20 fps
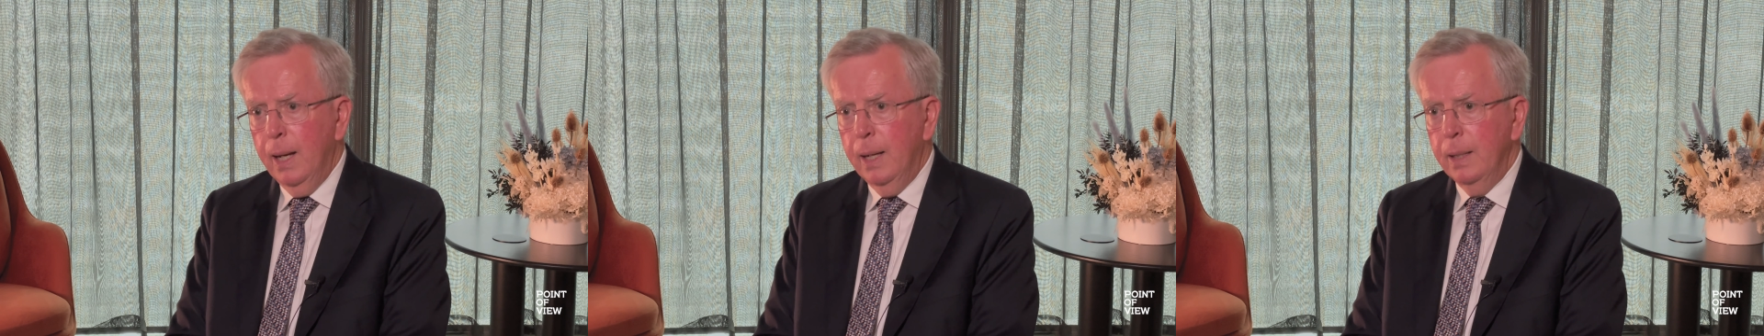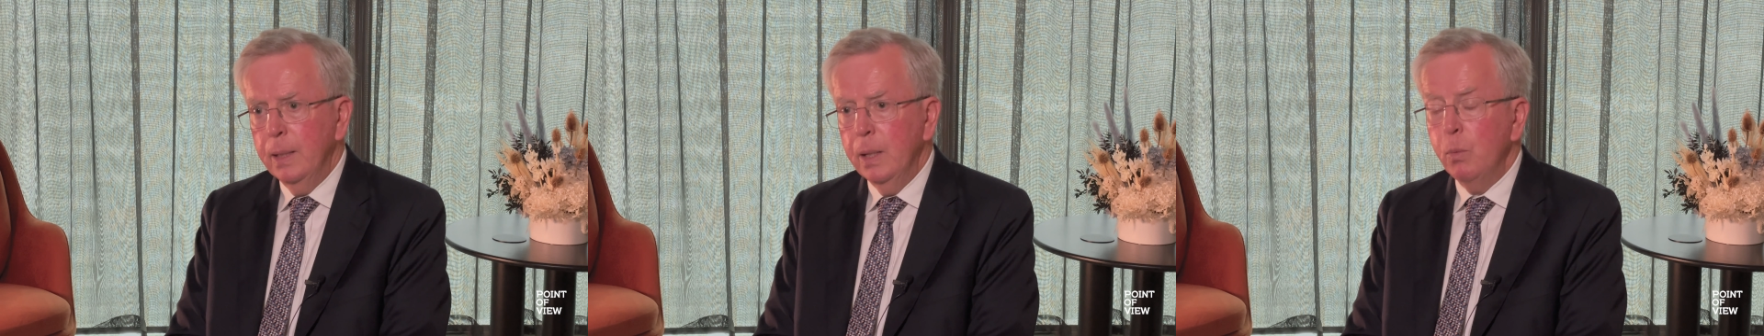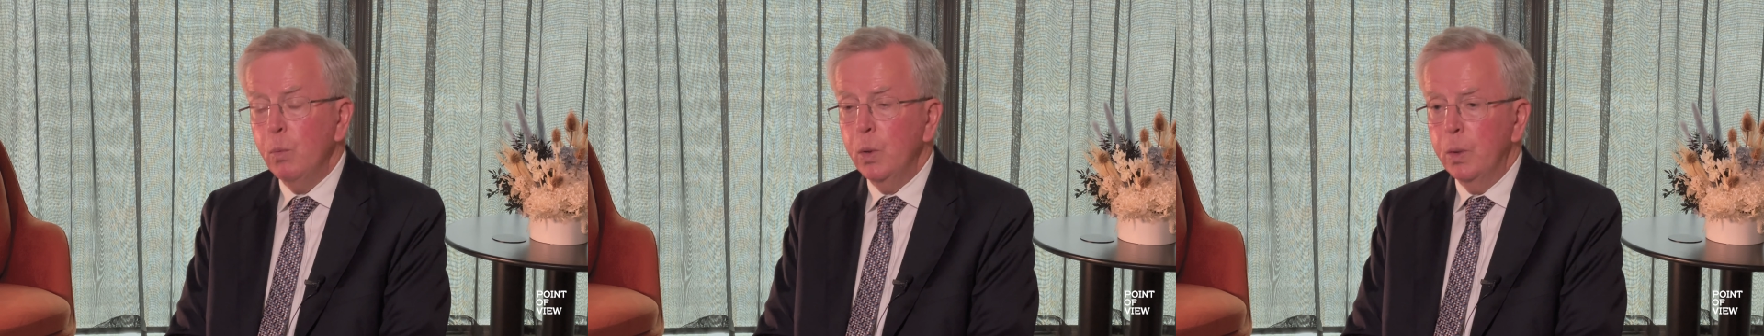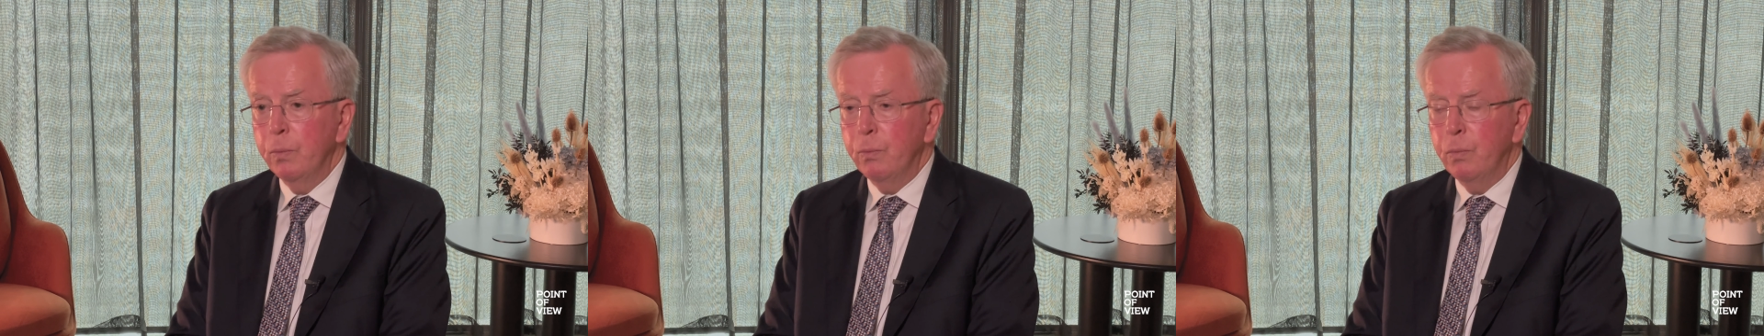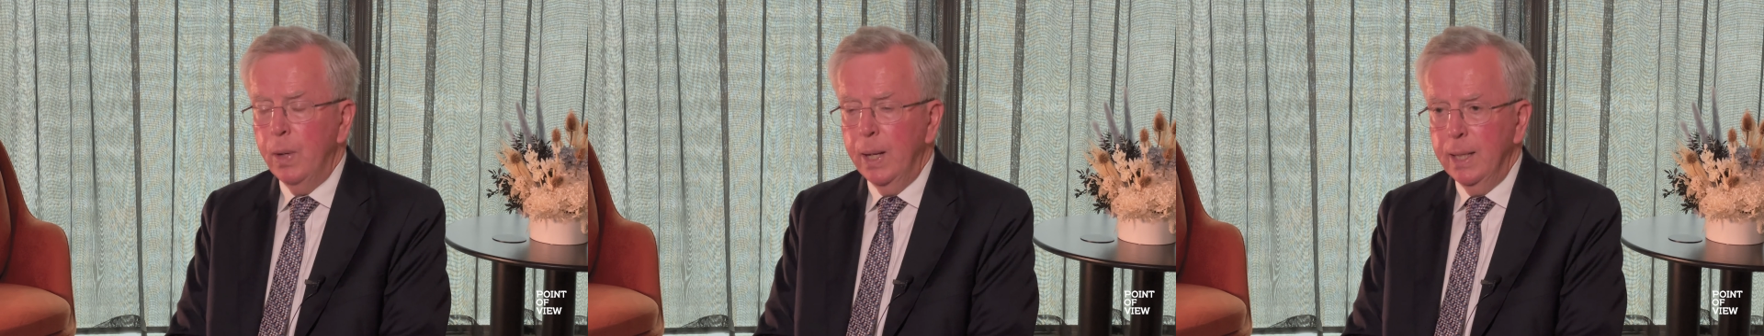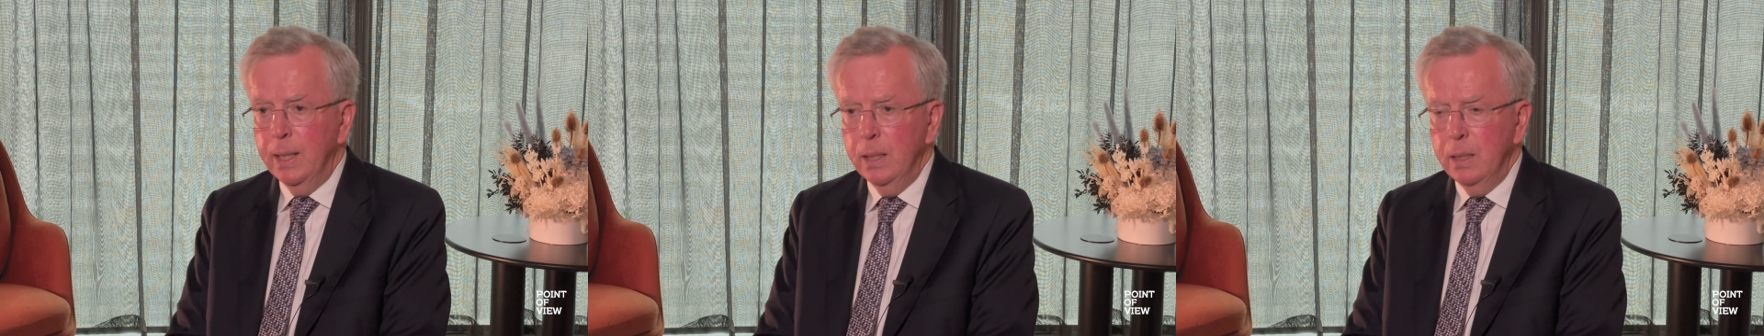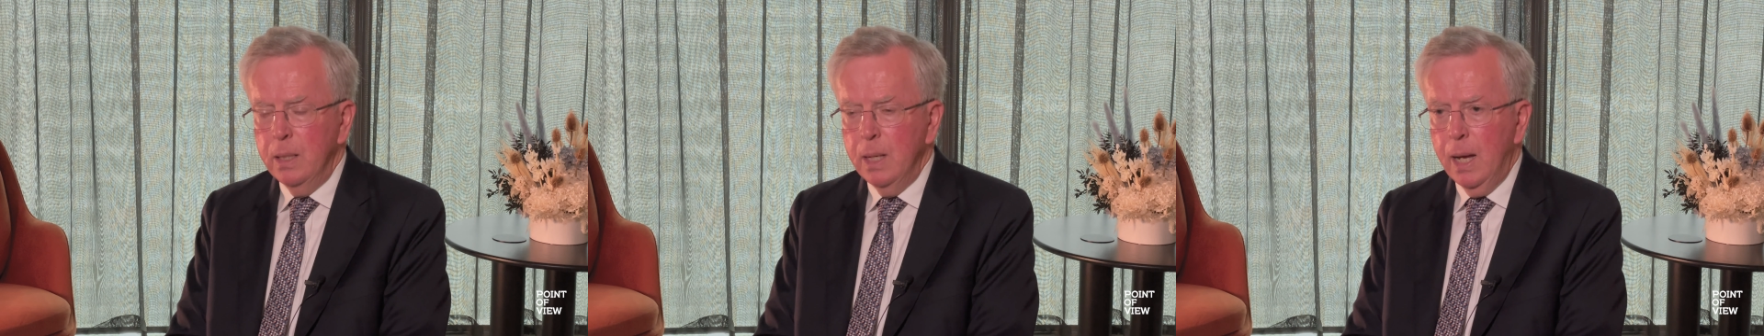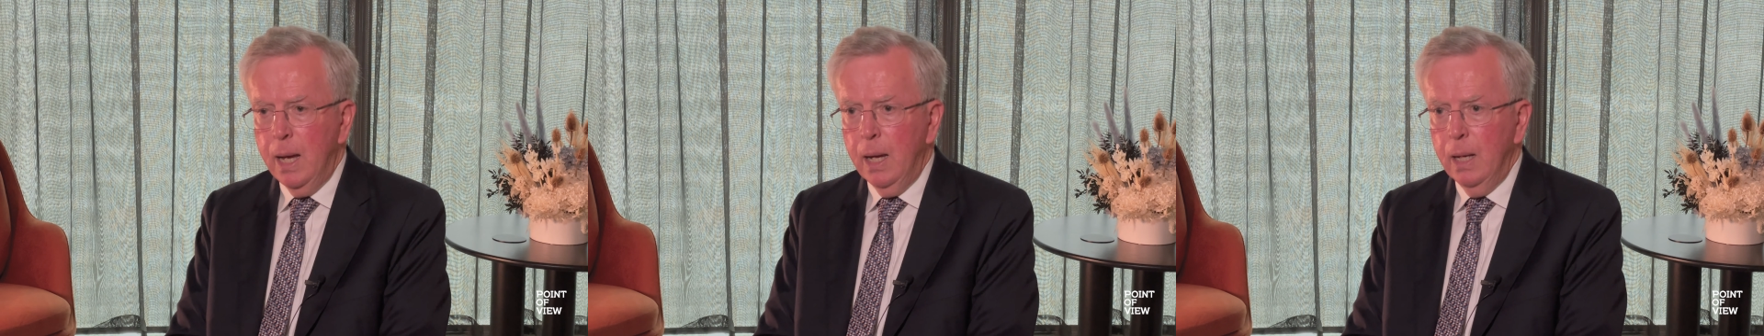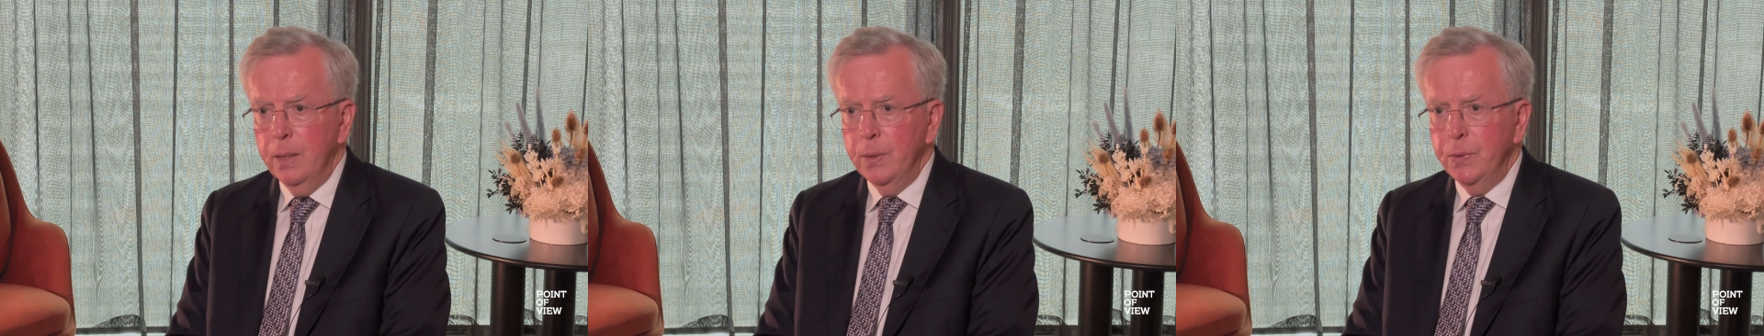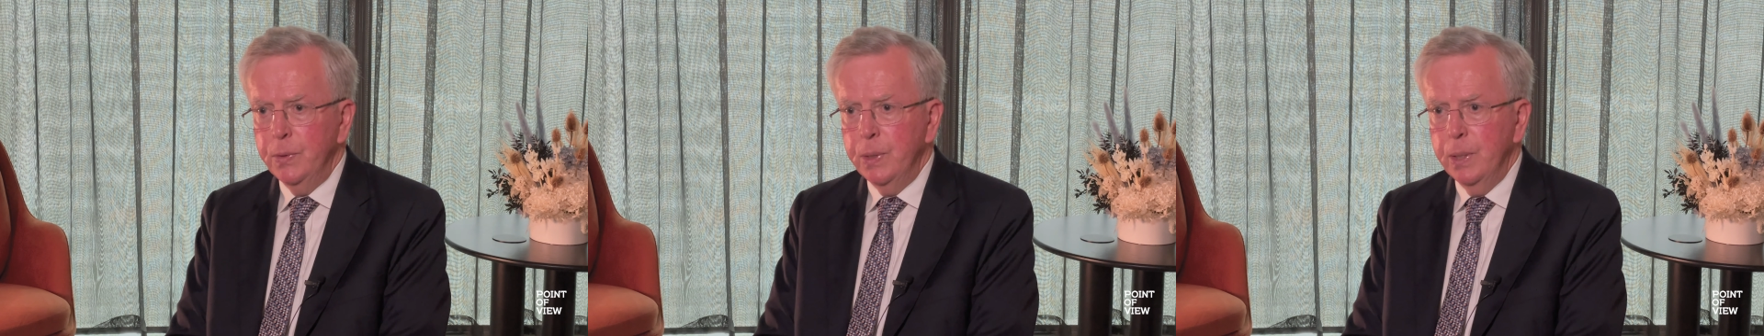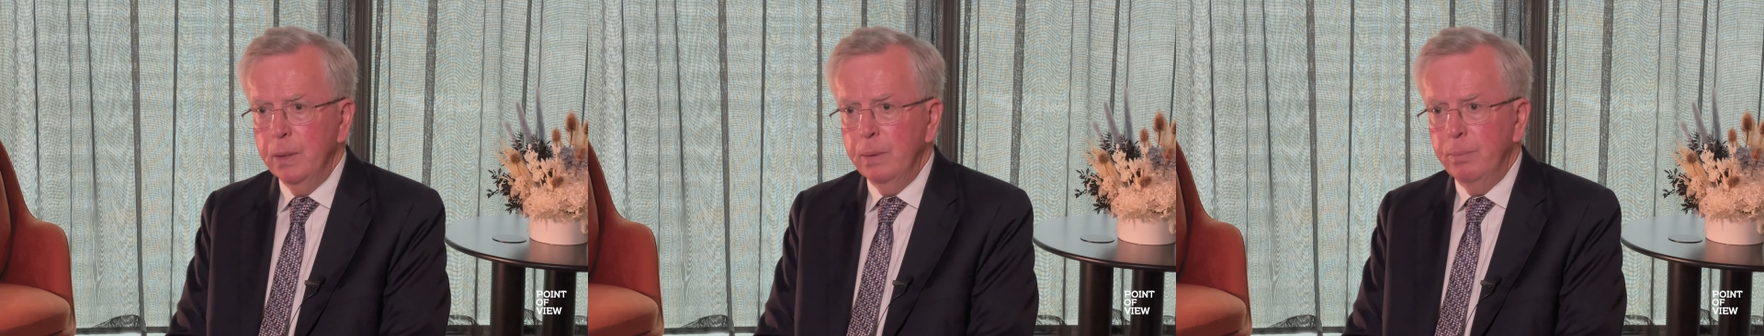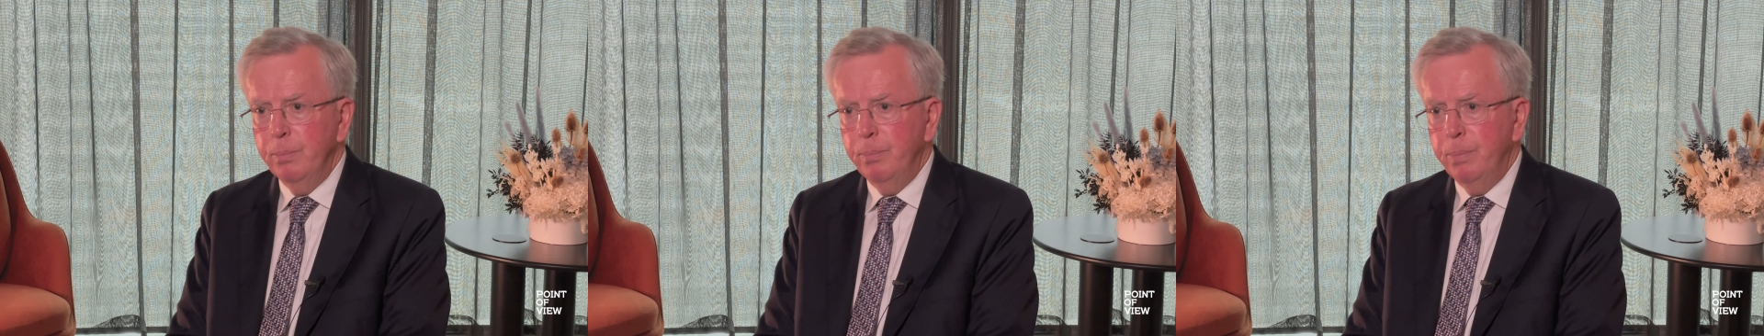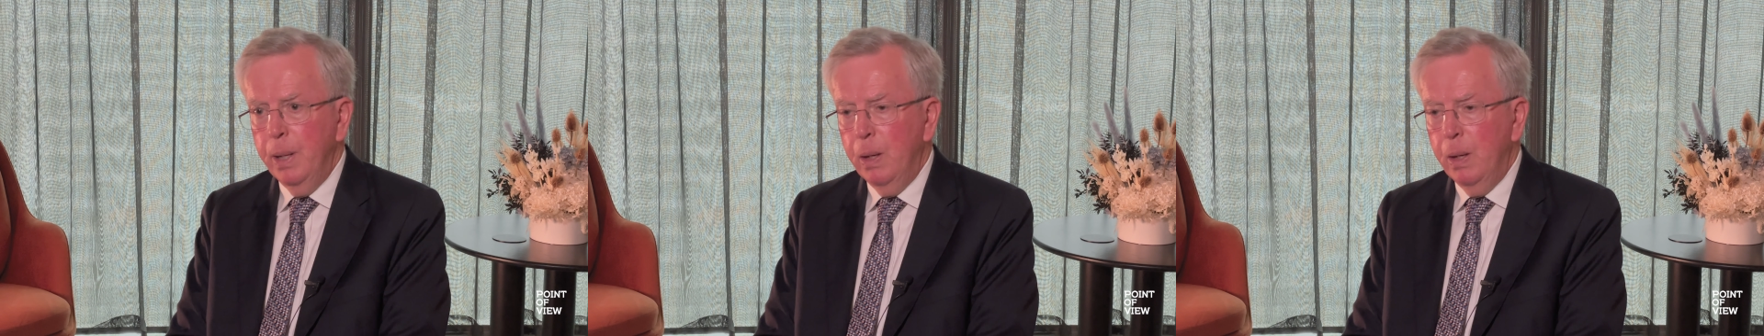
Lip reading: They would have recognised that